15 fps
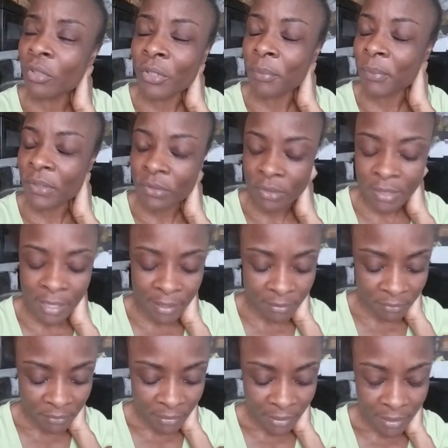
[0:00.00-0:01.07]
Glory be to
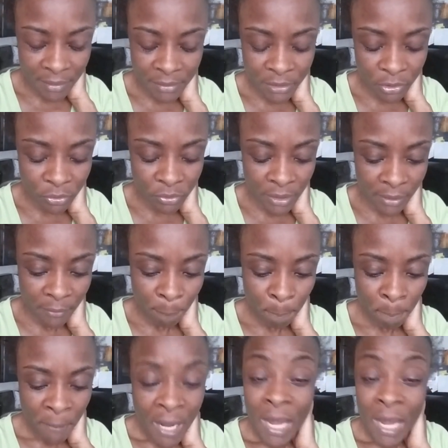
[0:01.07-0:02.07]
God. Hallelujah.